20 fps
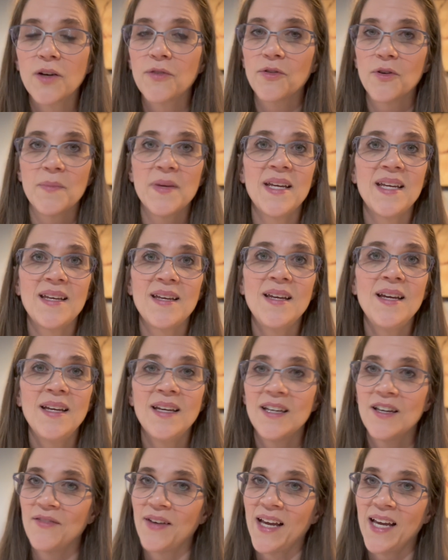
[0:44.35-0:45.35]
For me,
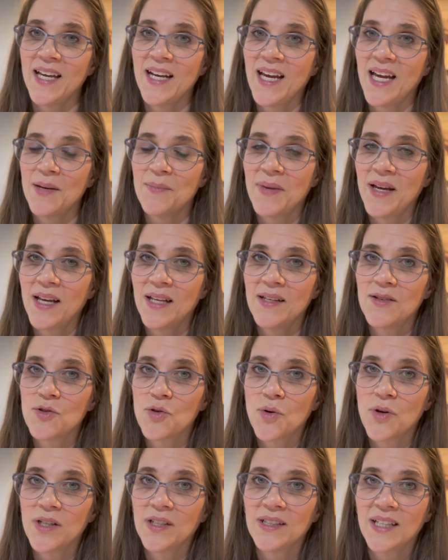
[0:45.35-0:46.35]
if I had had my
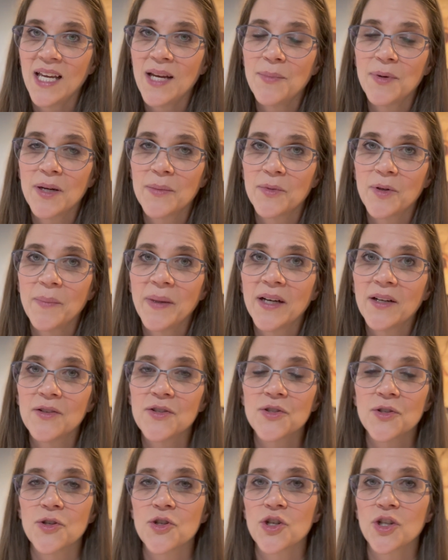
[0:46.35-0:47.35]
torn labrum repaired
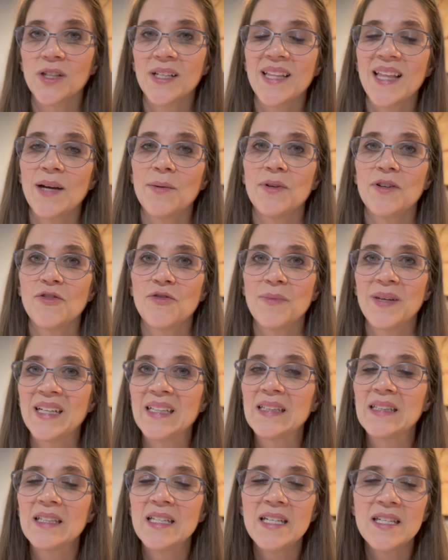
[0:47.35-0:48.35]
surgically, that would have been
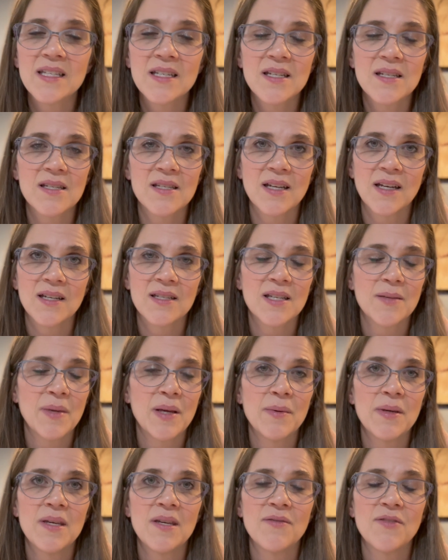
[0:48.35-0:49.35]
at least 6 and
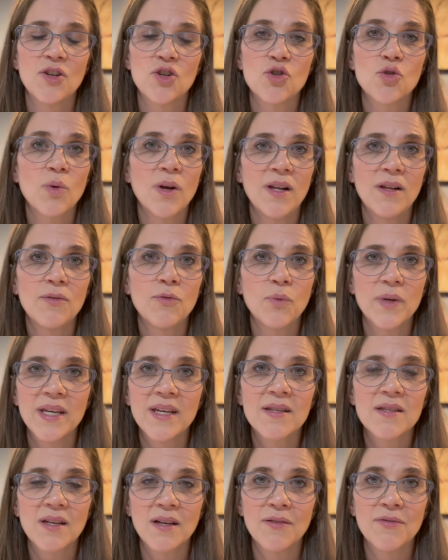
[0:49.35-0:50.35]
maybe even 12
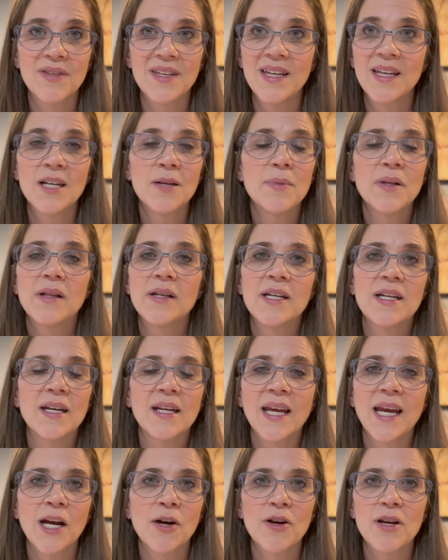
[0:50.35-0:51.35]
weeks of the inability to
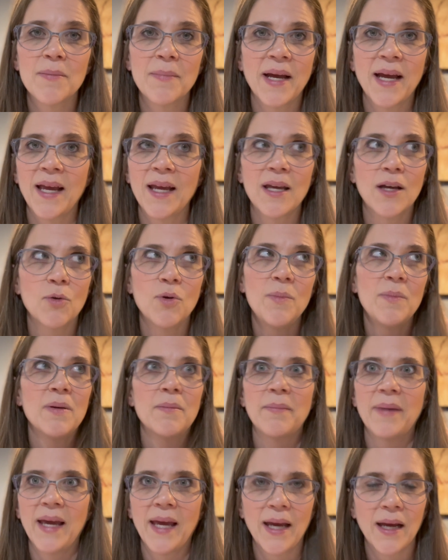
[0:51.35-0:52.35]
carry my
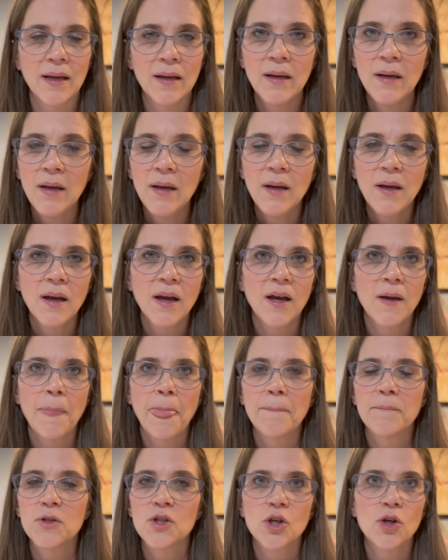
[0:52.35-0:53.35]
equipment bag,
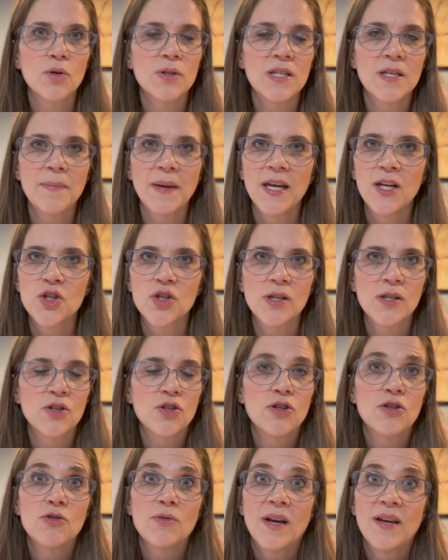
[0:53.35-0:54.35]
to go see patients,
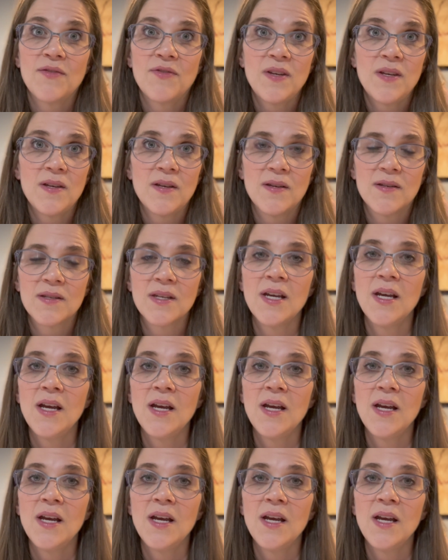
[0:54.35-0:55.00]
to do IVs,